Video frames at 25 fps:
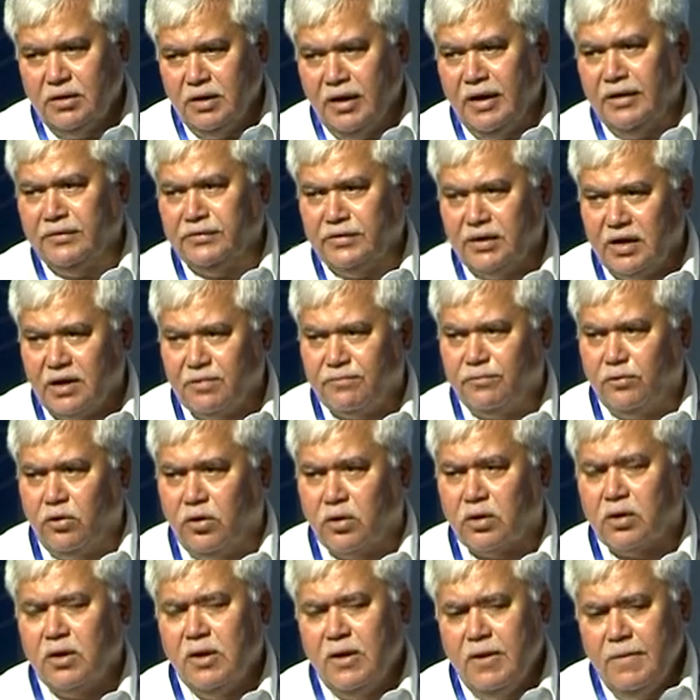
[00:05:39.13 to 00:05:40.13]
And
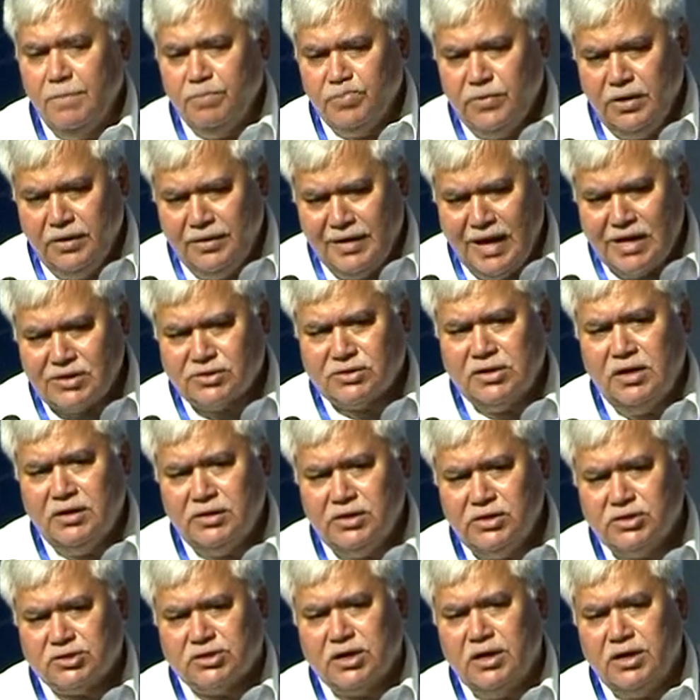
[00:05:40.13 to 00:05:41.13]
therefore, the National
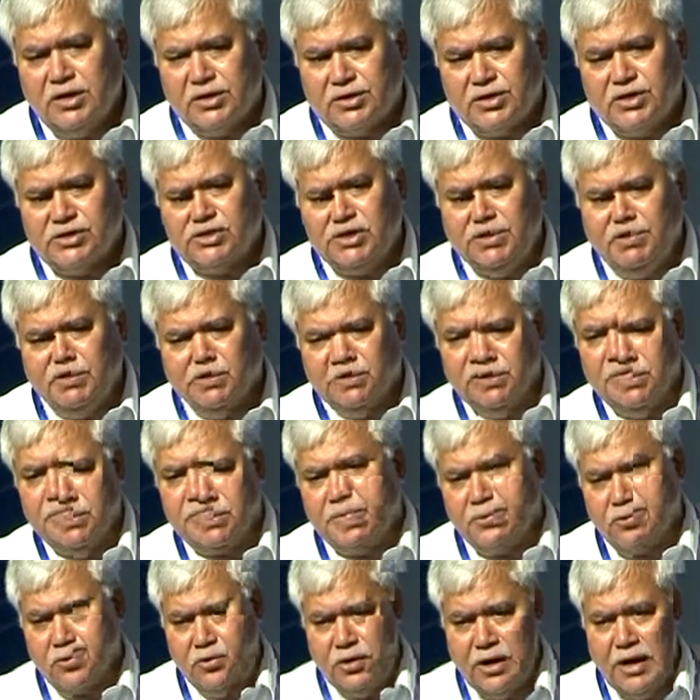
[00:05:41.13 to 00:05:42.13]
Digital Literacy Mission
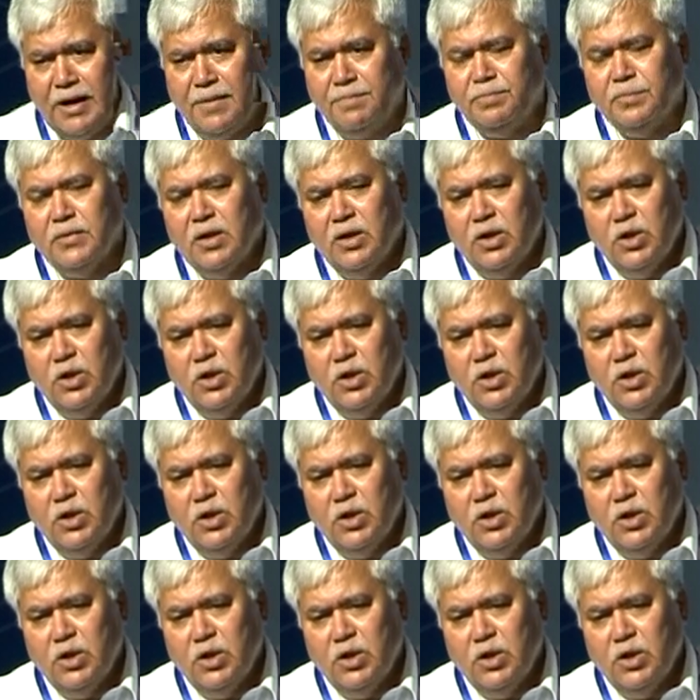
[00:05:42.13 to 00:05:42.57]
Program,